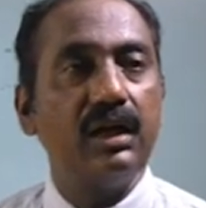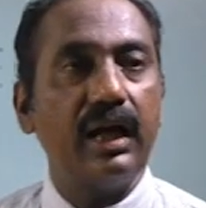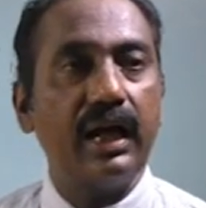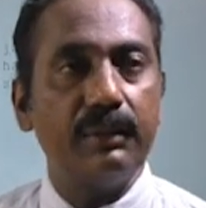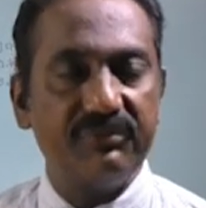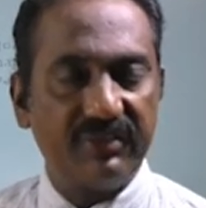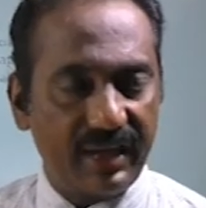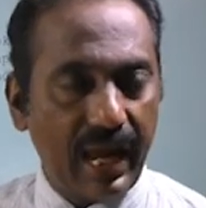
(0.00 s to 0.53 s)

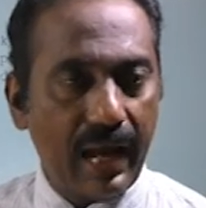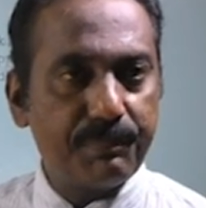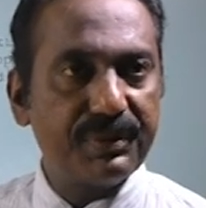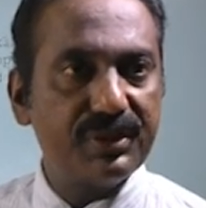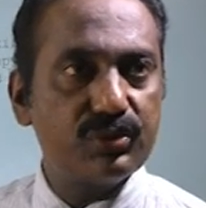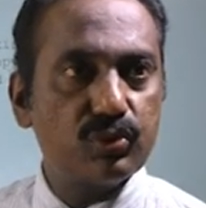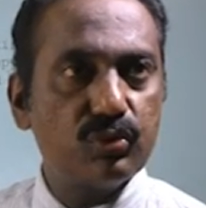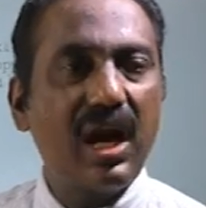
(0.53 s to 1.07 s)
I'm very
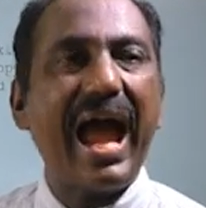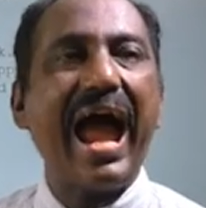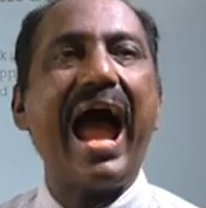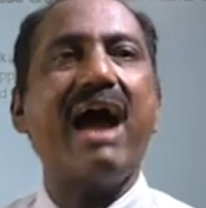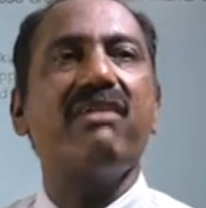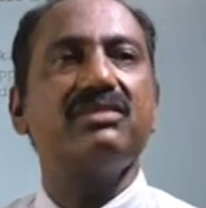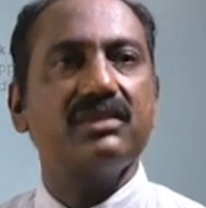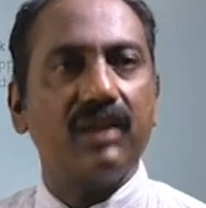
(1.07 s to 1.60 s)
happy to
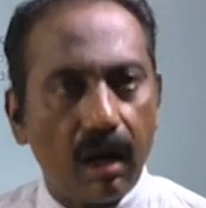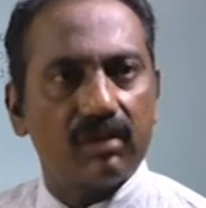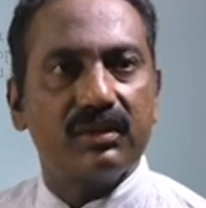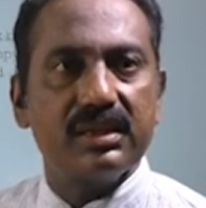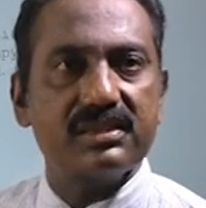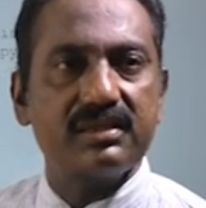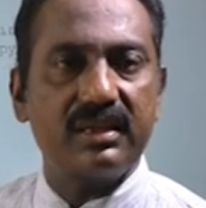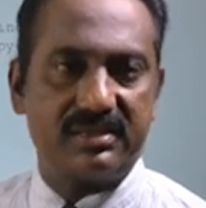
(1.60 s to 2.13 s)
have taught
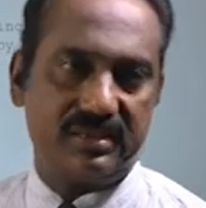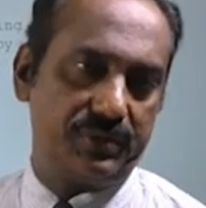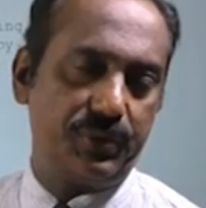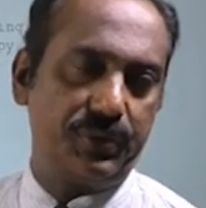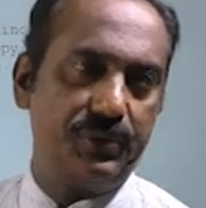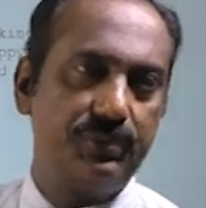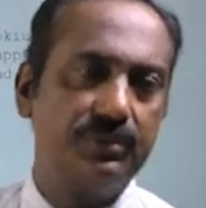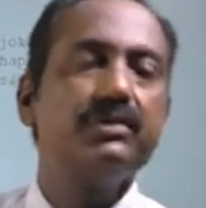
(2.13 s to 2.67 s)
this lesson to
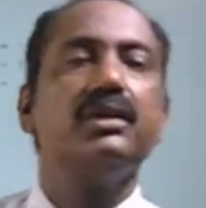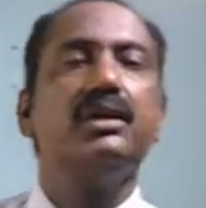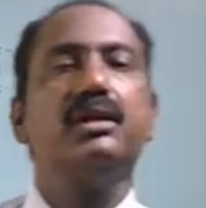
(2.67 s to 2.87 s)
you.